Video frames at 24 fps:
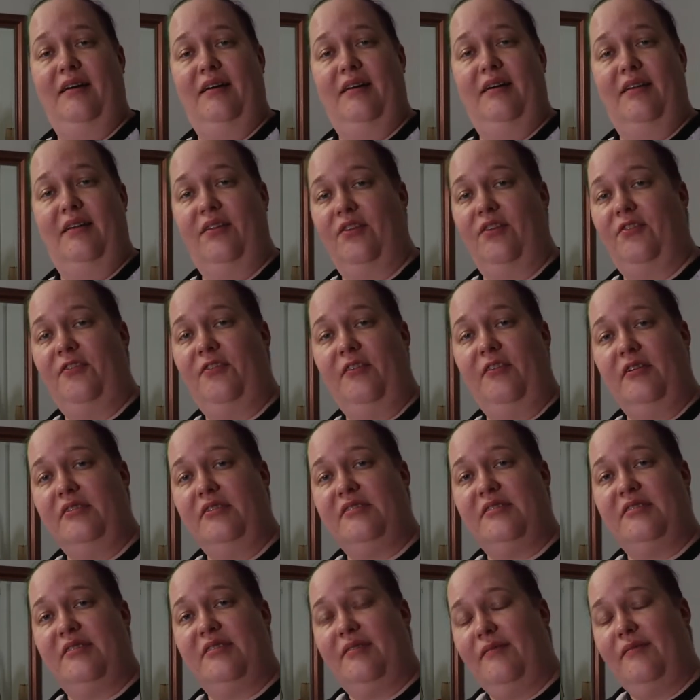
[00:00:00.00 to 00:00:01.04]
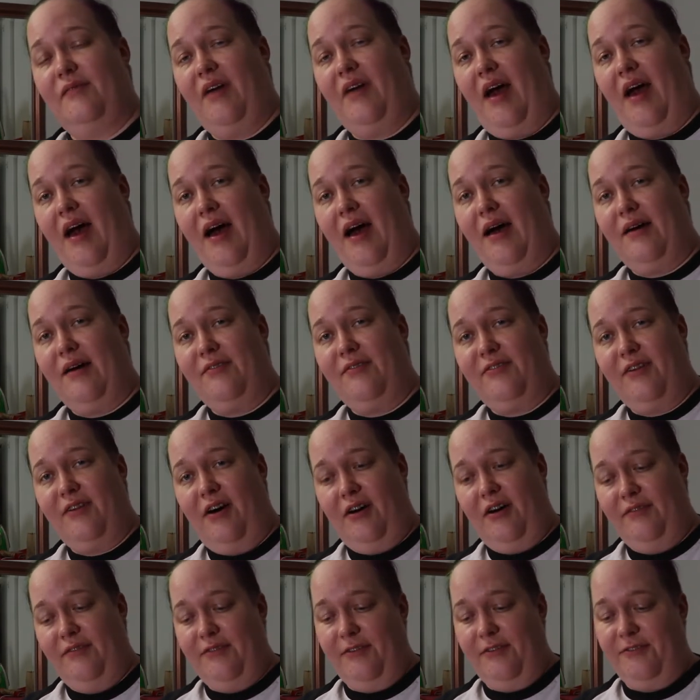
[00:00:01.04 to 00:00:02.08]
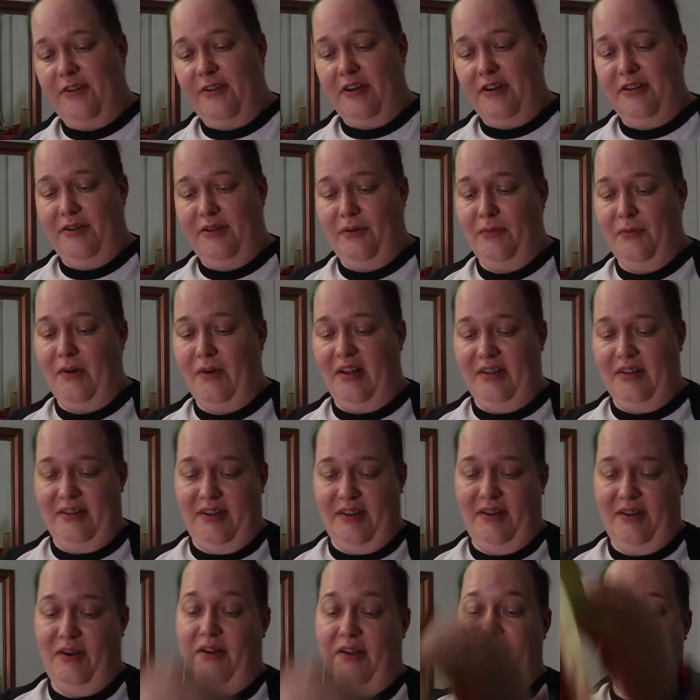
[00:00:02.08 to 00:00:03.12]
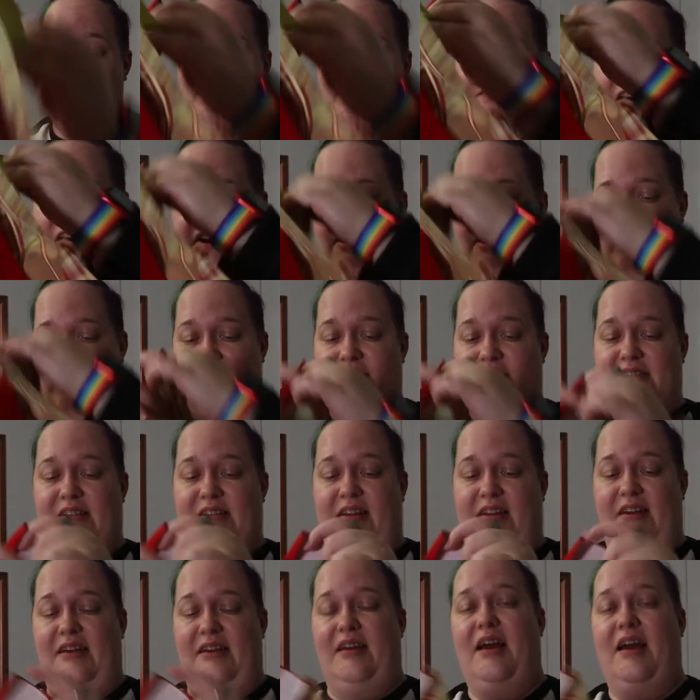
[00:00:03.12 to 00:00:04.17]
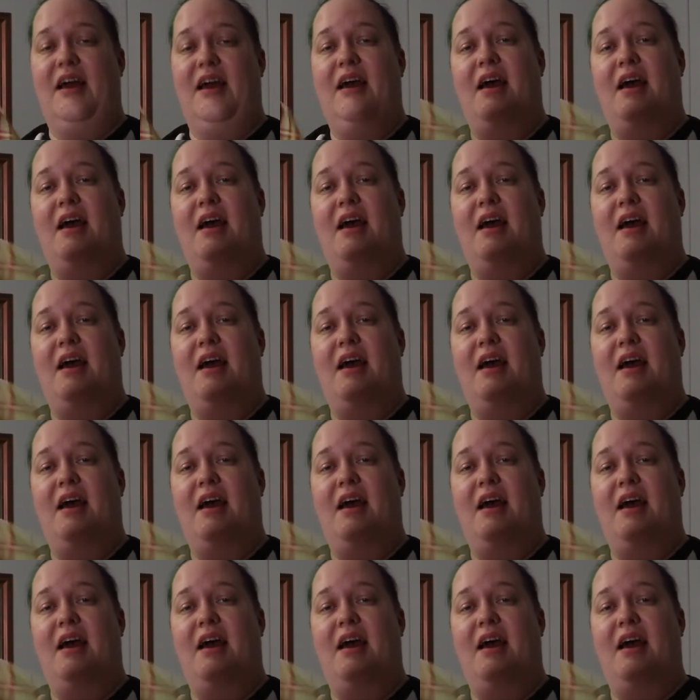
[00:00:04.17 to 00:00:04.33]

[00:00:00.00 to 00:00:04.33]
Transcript: the first half of the front went very nicely,